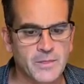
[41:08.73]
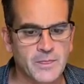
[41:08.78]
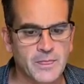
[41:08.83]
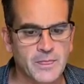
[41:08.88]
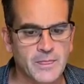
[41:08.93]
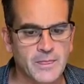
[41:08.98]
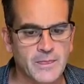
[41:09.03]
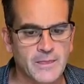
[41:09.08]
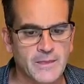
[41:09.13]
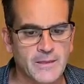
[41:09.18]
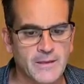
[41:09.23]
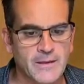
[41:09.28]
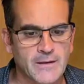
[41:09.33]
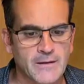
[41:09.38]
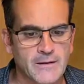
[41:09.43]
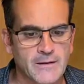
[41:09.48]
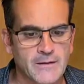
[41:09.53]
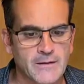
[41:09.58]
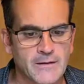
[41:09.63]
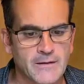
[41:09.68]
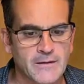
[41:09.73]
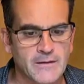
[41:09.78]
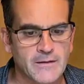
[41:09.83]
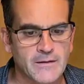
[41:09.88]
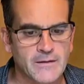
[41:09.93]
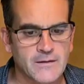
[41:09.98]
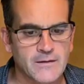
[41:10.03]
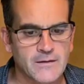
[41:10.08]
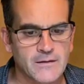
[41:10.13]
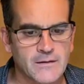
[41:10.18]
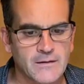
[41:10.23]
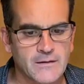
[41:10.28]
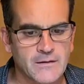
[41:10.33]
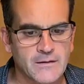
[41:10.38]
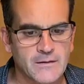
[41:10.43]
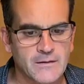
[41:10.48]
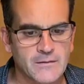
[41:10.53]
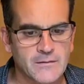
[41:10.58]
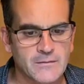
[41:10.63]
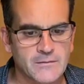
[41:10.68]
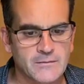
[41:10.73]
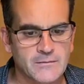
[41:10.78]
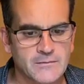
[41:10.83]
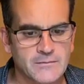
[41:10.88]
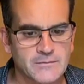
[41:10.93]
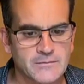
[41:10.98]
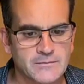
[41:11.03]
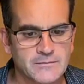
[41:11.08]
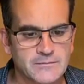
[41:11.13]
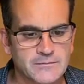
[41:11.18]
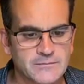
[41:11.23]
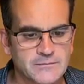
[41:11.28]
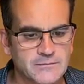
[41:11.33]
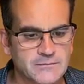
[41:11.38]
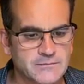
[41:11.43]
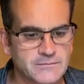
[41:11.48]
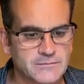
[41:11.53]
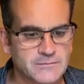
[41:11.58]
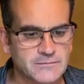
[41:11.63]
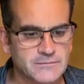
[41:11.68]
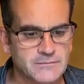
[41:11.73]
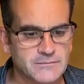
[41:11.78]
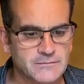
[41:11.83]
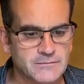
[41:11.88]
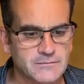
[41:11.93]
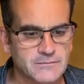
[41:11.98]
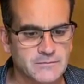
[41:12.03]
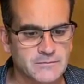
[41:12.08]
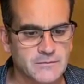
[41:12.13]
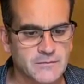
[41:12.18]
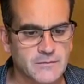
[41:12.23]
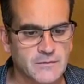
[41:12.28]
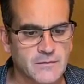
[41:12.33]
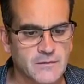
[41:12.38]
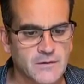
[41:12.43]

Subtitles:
[no speech]